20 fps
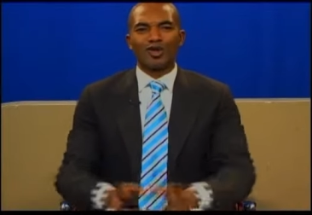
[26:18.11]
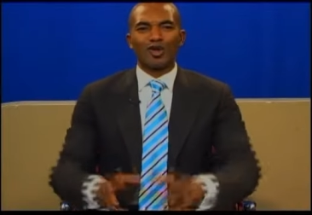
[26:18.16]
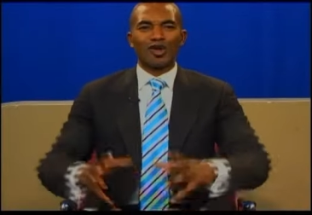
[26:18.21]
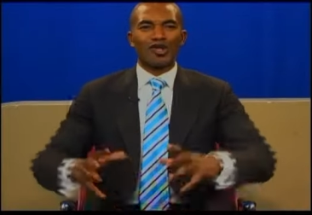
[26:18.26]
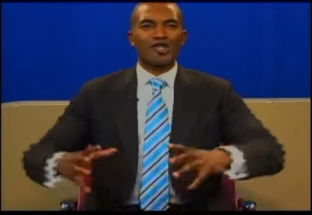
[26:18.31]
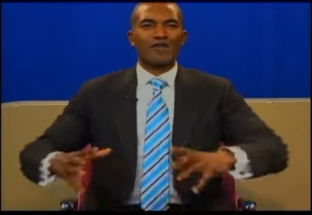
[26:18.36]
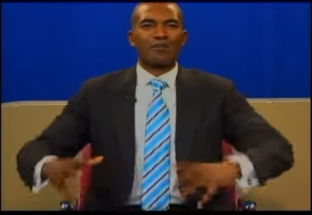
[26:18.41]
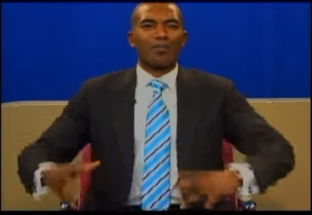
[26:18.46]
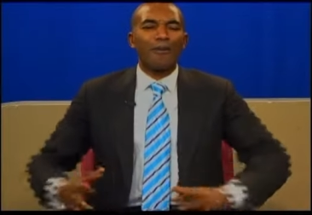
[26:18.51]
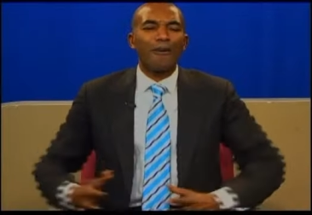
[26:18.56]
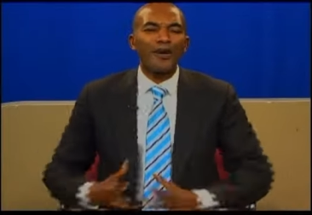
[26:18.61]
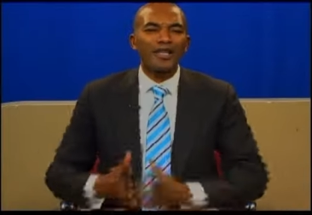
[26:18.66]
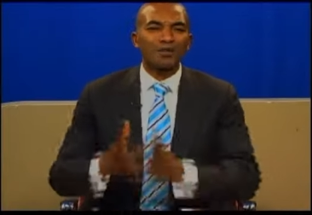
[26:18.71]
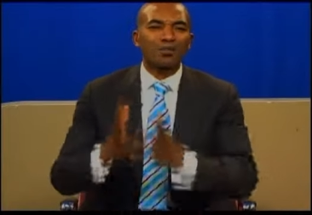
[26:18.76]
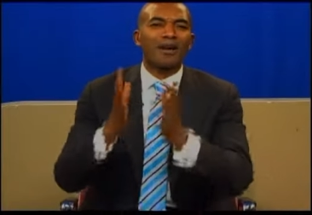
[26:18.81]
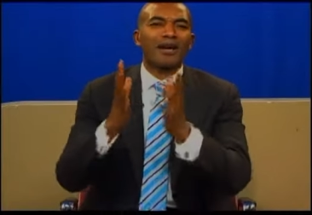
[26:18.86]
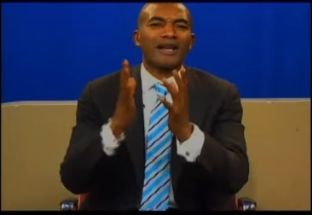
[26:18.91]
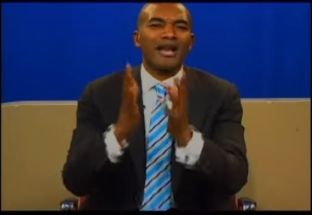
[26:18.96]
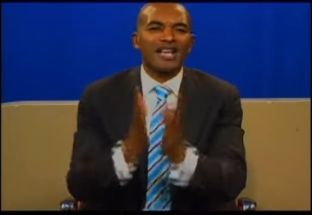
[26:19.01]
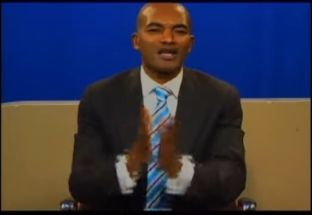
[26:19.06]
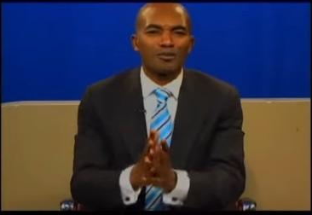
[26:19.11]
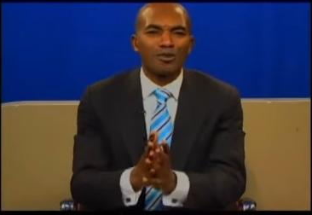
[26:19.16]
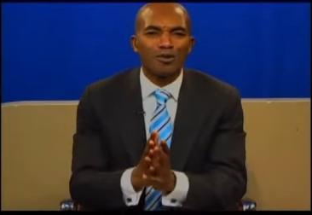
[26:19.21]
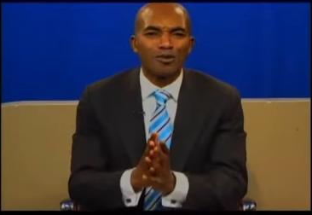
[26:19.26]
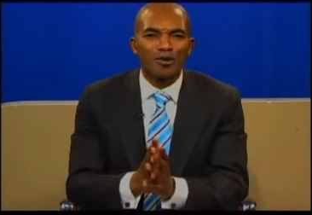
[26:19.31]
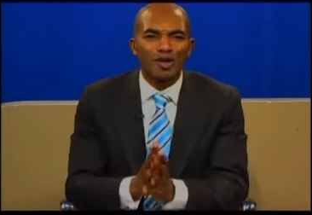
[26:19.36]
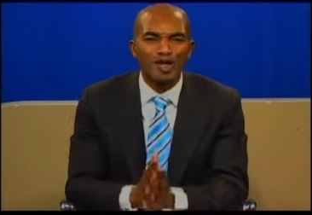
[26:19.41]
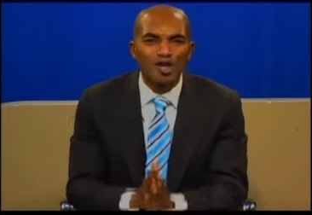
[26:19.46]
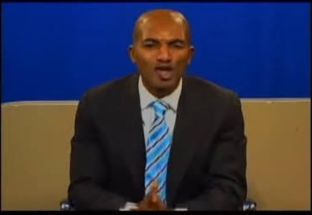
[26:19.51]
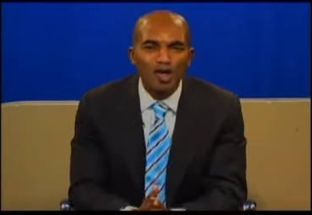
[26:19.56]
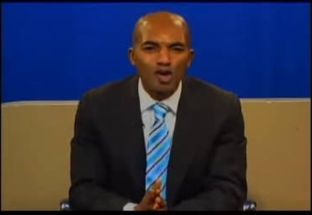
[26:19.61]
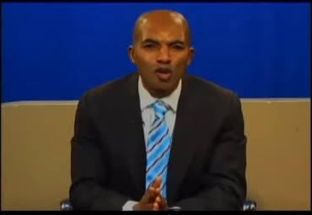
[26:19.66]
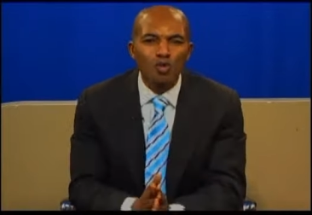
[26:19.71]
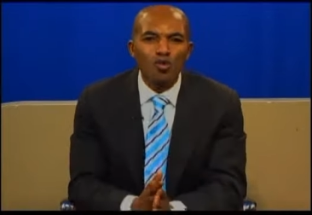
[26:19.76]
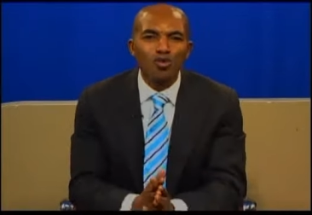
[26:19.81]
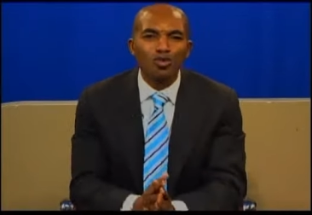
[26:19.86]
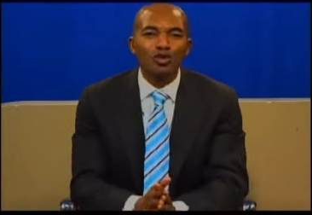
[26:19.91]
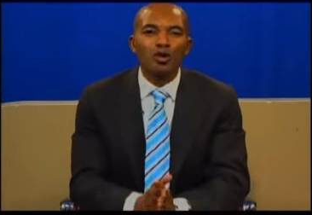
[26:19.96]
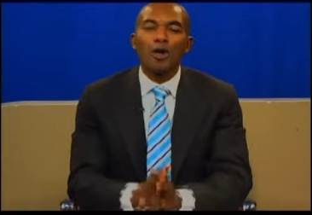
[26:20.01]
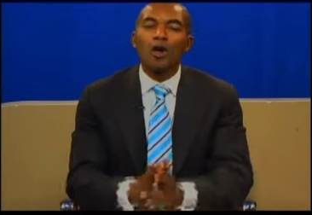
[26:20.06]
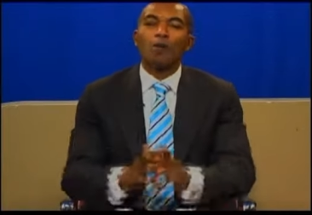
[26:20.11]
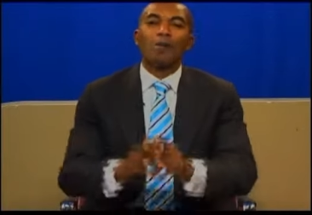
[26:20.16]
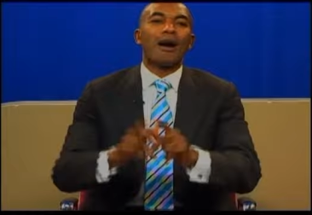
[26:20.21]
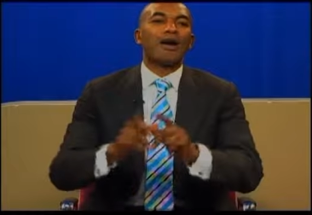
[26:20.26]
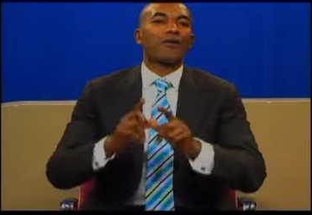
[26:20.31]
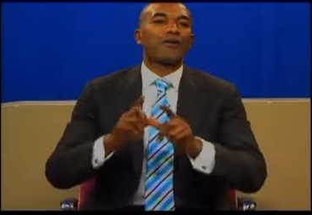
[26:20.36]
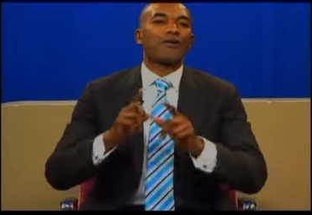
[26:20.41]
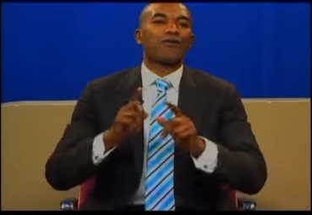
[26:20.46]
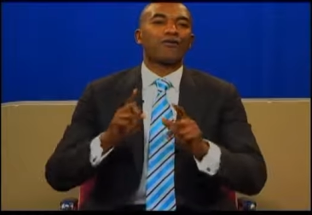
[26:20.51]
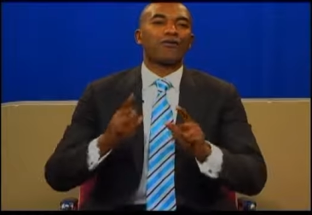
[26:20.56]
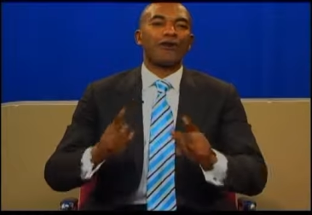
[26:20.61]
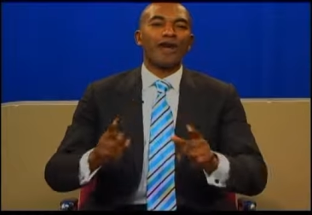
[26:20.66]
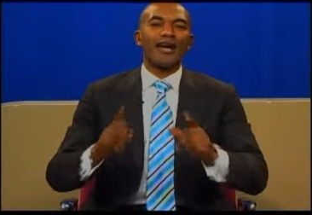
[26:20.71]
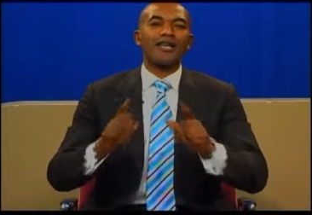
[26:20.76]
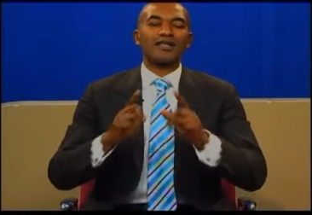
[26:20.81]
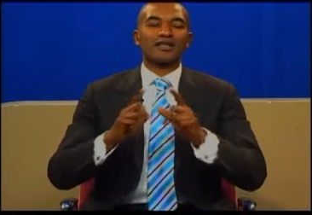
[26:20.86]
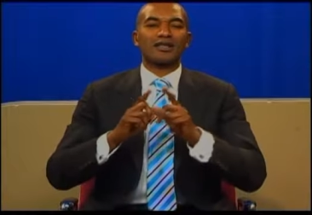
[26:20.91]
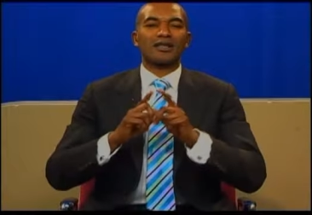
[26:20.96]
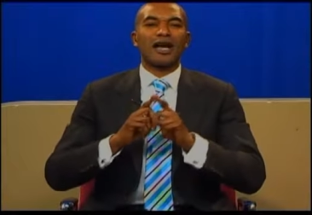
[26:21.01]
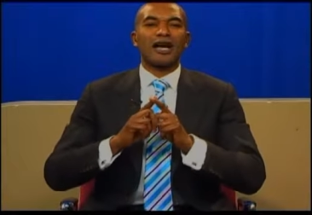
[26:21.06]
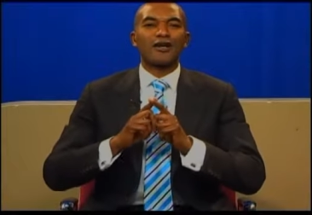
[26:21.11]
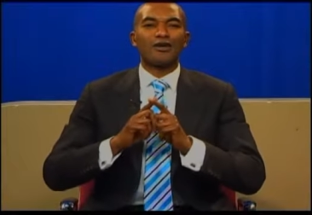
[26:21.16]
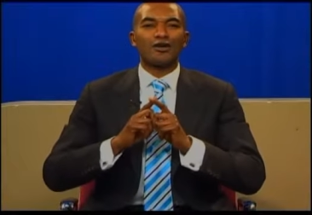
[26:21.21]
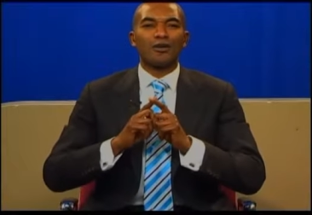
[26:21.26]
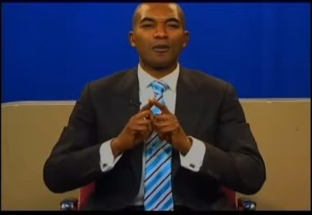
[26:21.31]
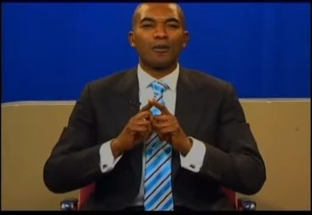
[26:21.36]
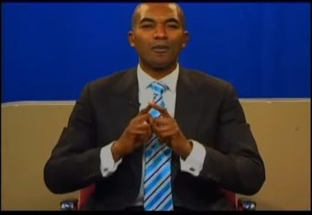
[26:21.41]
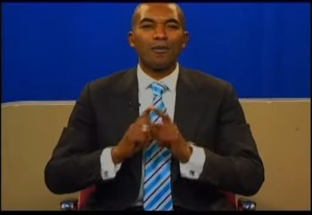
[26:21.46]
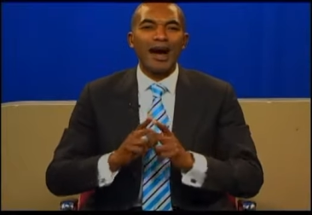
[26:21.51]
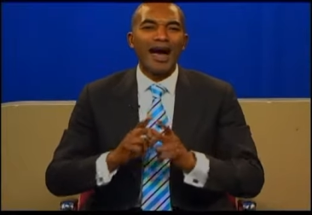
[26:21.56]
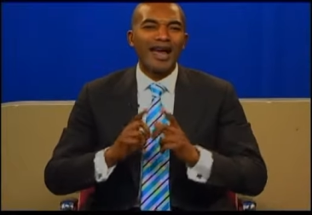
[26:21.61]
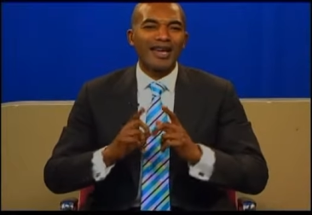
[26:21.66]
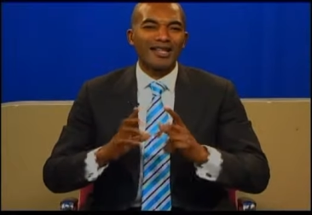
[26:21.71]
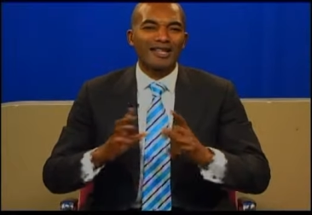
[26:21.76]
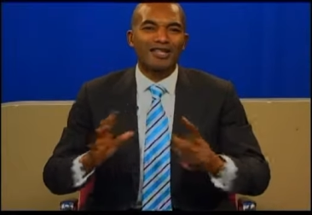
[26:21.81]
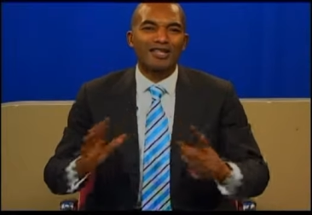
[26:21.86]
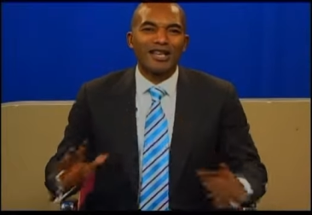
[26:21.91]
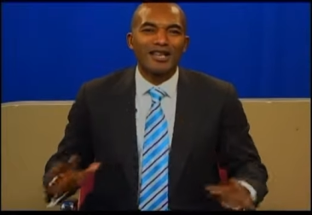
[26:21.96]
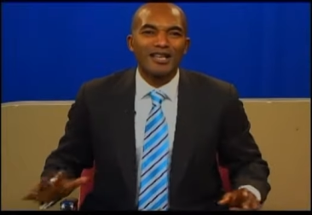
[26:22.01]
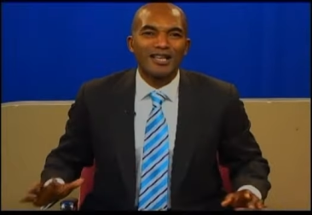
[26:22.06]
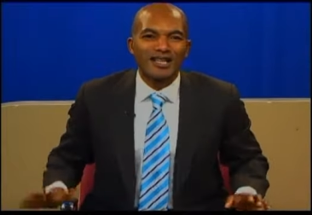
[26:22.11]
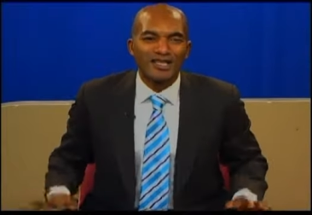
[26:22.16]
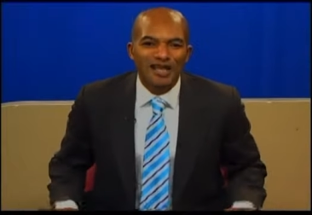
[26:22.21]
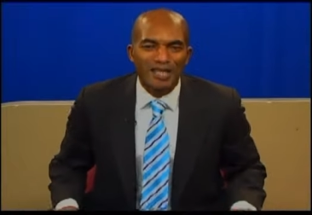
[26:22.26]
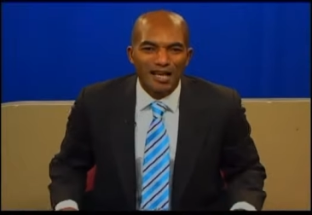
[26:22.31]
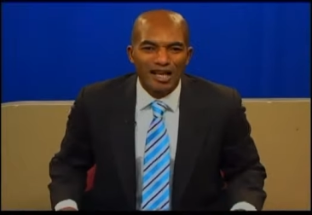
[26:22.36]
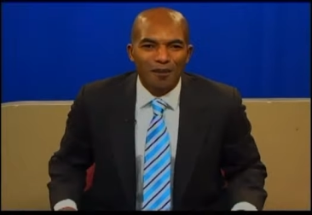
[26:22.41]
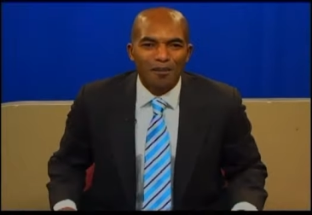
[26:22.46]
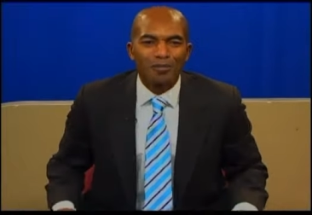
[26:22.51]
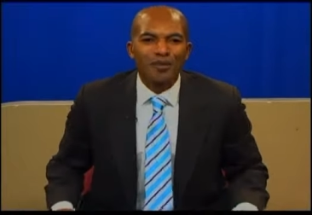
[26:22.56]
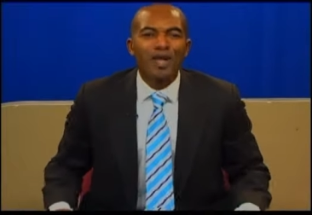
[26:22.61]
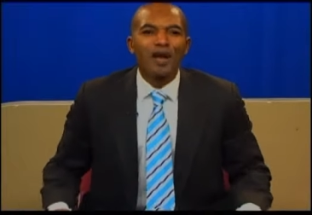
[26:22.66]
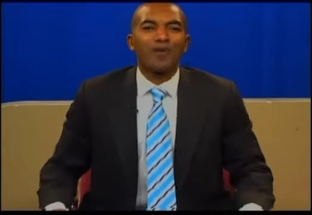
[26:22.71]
Your spirit man has been renewed, but your flesh and your mind stay the same.